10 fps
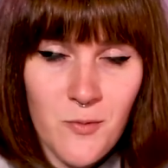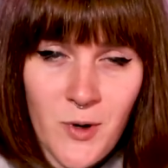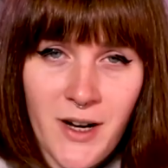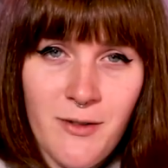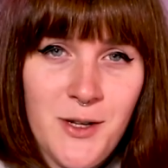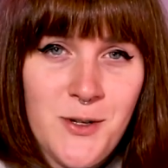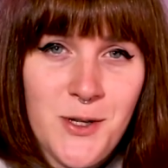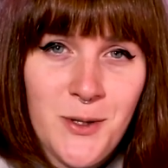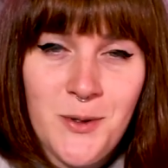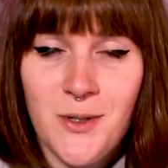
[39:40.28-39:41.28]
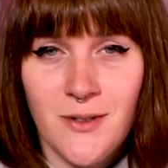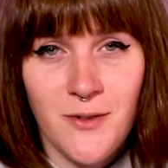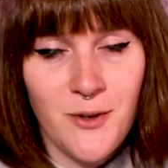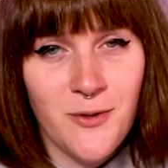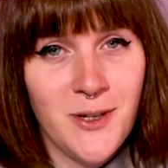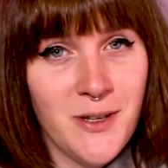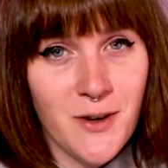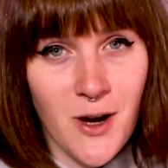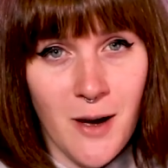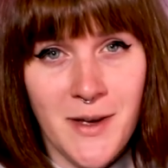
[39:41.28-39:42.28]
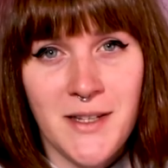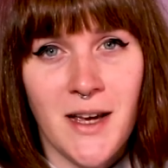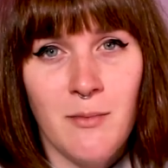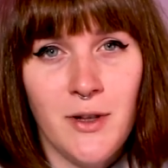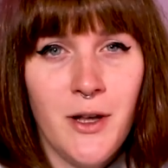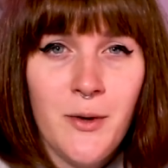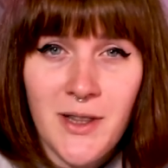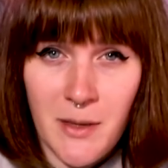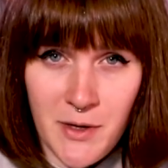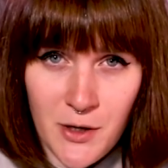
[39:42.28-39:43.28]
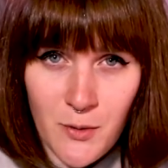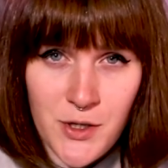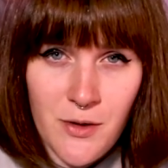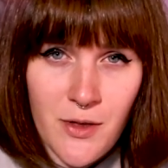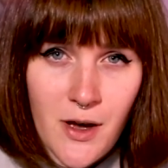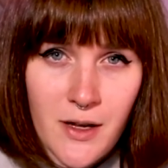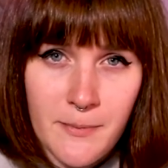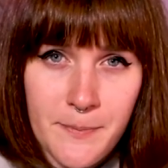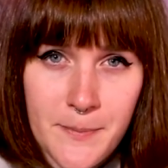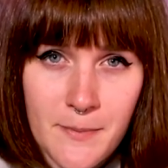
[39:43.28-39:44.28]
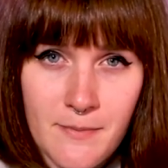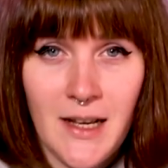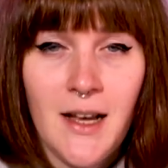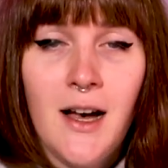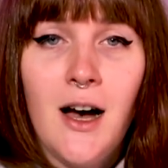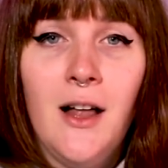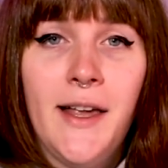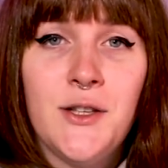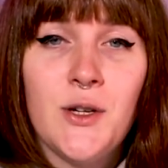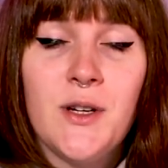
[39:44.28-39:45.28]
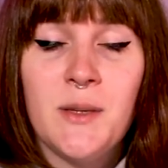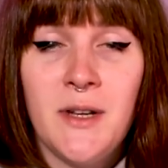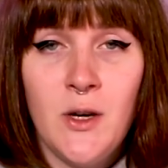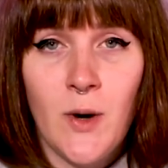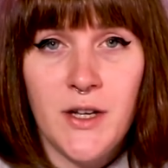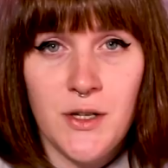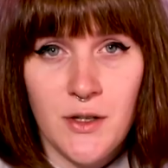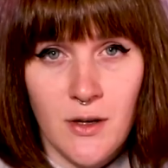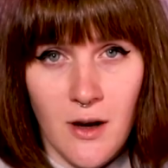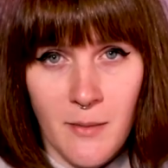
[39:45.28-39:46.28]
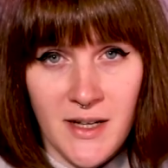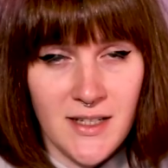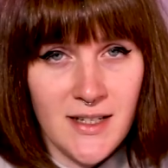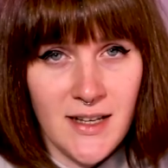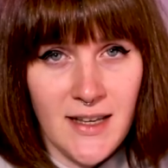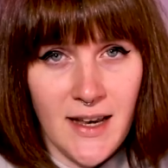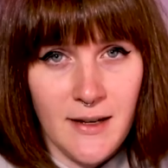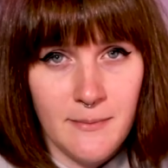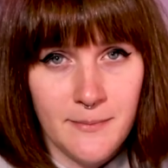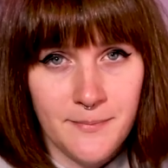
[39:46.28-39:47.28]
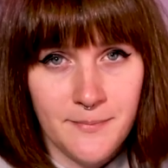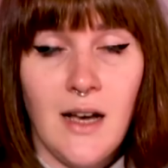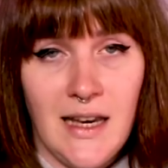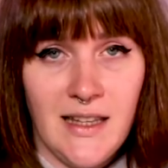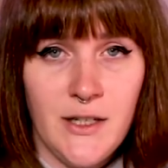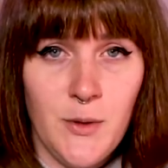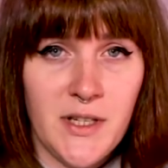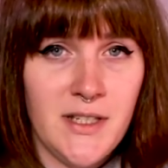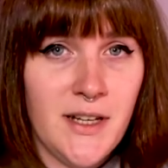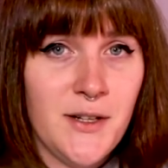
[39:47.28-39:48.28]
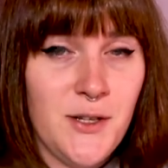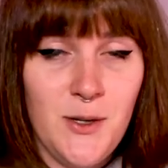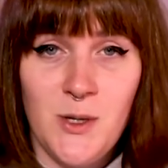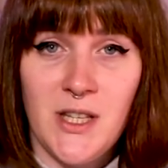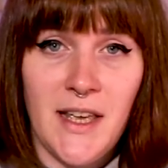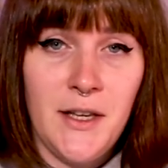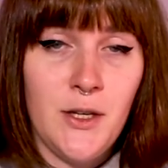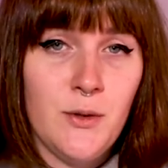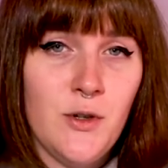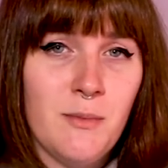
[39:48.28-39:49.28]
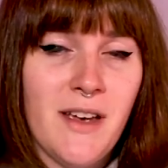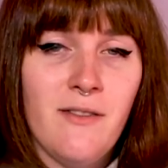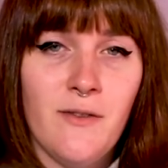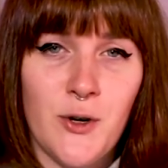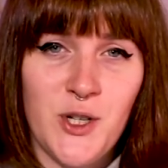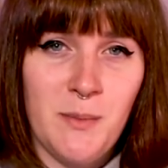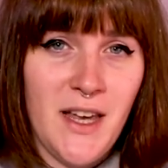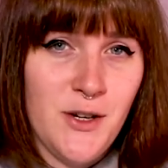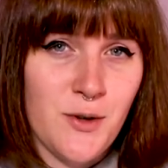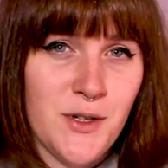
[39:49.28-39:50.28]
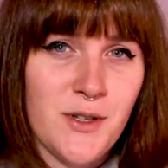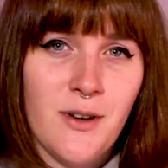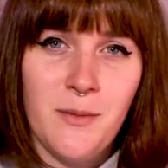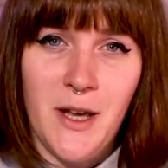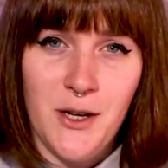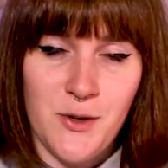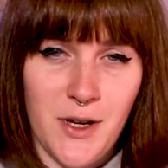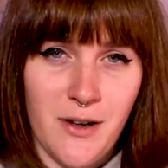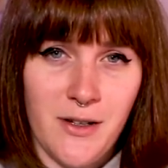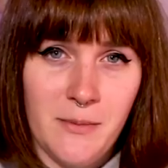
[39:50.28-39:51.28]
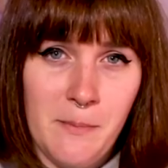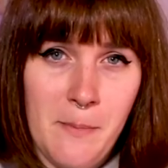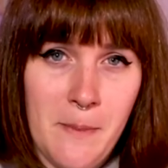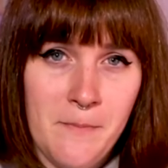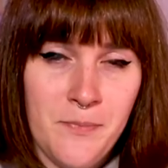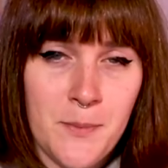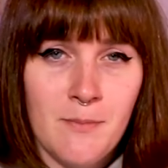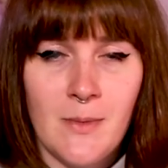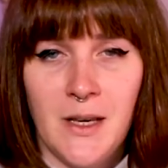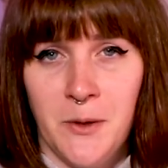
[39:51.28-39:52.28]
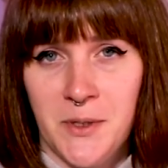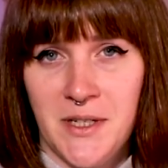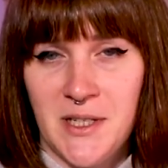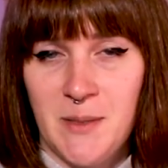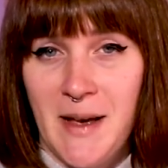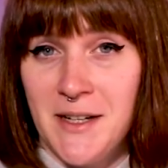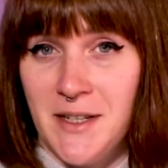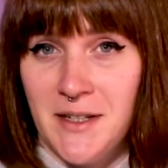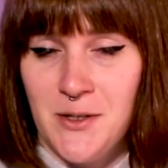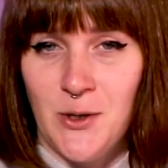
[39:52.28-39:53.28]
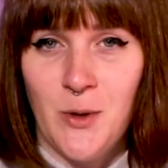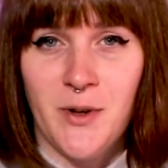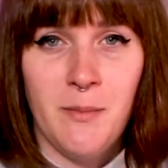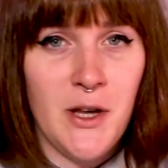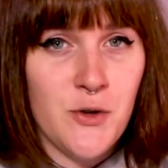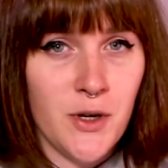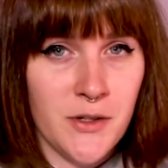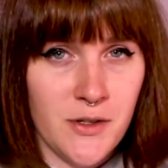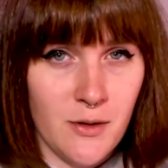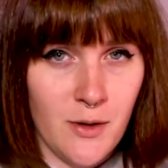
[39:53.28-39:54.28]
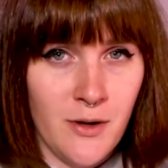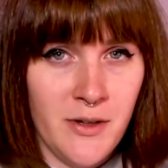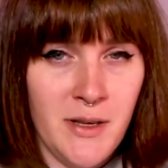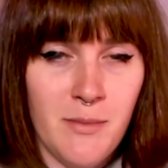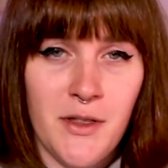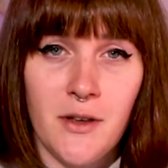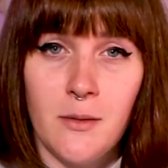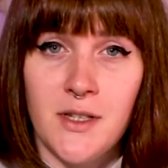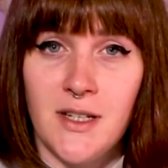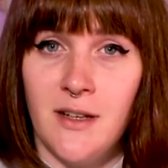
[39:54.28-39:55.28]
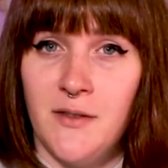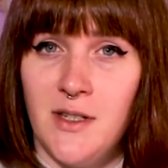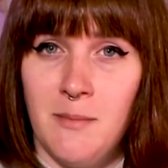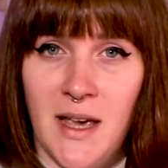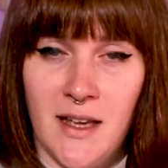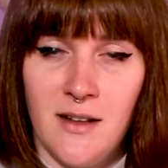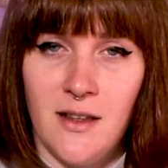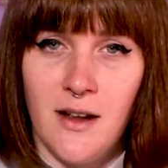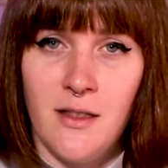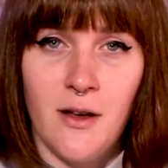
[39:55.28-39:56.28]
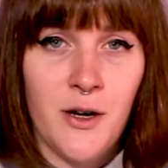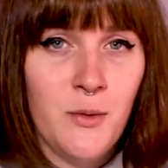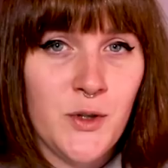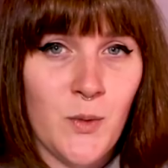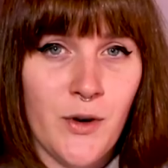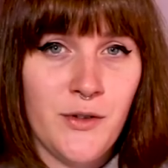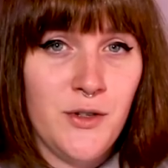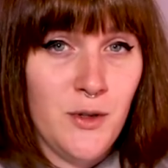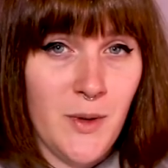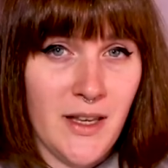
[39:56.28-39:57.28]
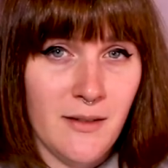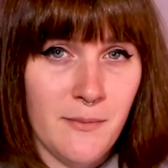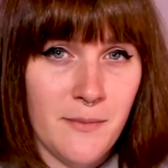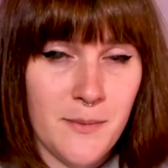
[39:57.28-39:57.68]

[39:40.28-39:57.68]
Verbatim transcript: Whatever you choose, feel free to leave a comment down below and let me know what you thought. I'll answer as many questions and comments as I can. I'd like to extend a huge thank you to my first patrons on Patreon. I wasn't expecting to open a Patreon so early, but there was enough demand that I thought it was worth doing.